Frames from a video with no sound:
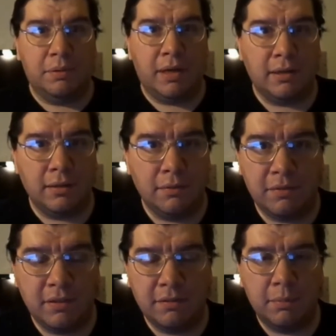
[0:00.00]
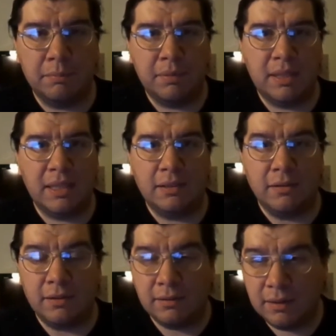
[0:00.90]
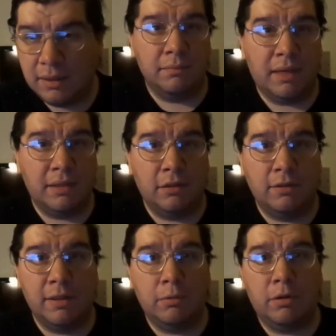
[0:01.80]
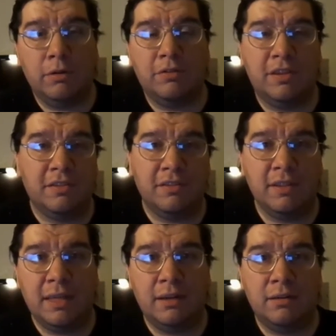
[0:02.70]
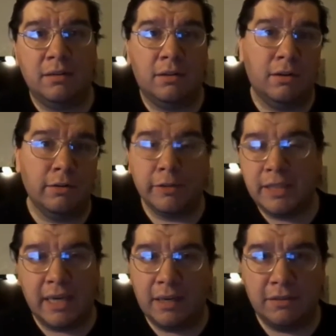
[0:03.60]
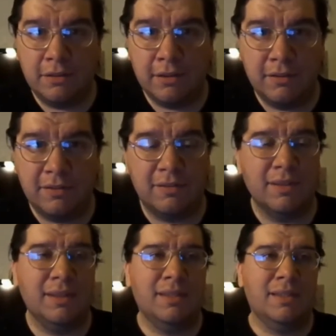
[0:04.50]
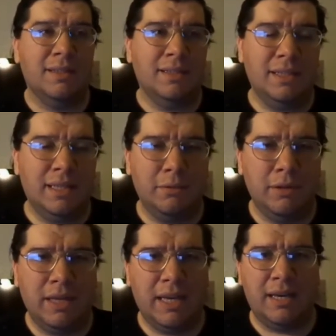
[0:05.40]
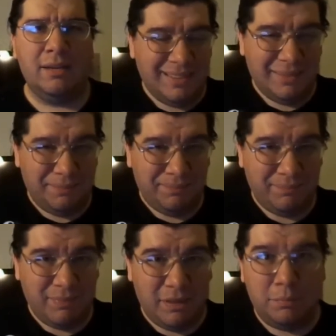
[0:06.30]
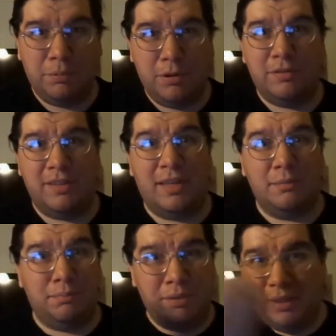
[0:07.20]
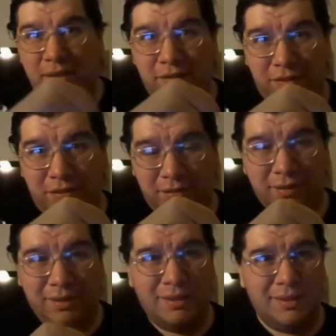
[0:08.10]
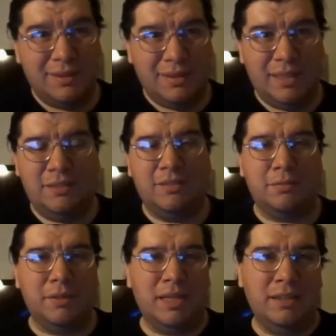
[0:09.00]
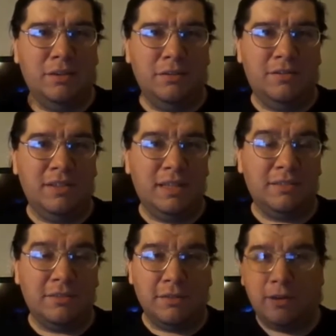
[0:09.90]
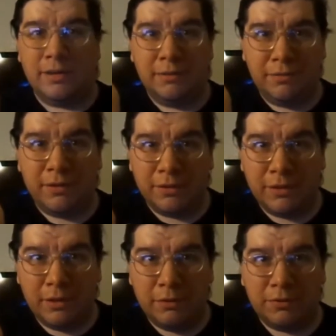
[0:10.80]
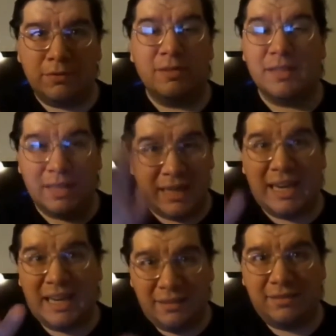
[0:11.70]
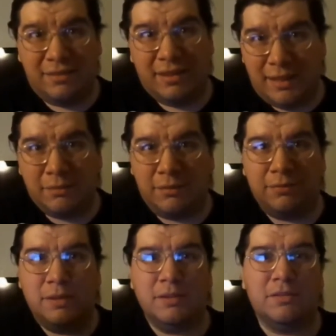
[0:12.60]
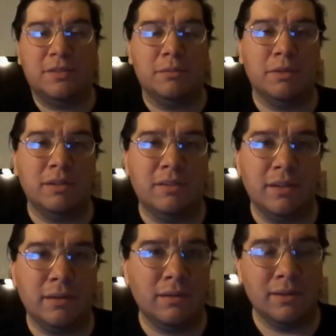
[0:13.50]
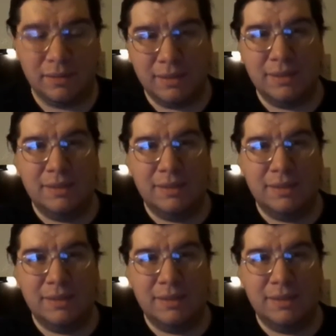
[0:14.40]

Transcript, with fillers: the apocalypse that he's been planning on. Um, I know they were all testing out on all their gadgets. Yeah, where they had the Proton Punch yeah, just when they use it as a target for the ghosts. Yeah, I, I have to say that was a funny scene right there.